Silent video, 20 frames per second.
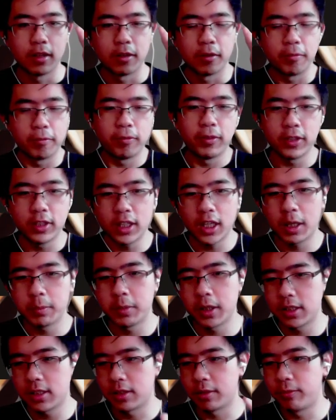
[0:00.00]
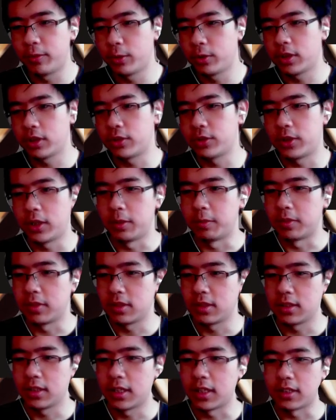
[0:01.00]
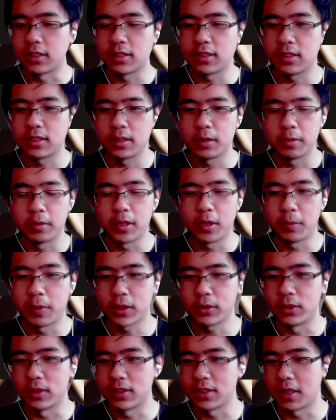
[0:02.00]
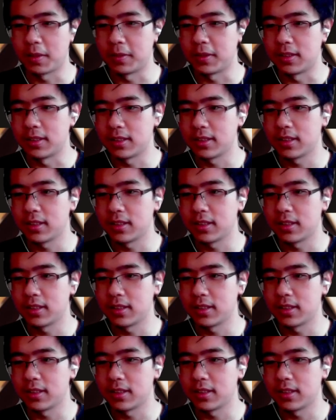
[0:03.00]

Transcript: further updates in future streams. Yes, now back to assignments.